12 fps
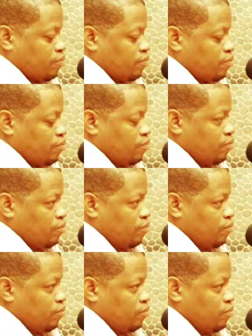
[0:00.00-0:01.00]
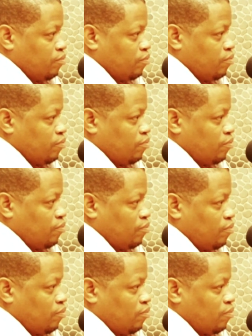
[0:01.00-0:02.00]

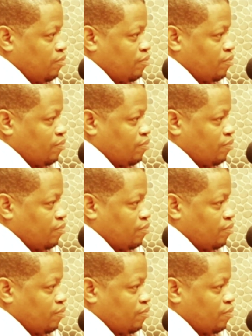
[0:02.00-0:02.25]
No words are spoken by the person on screen.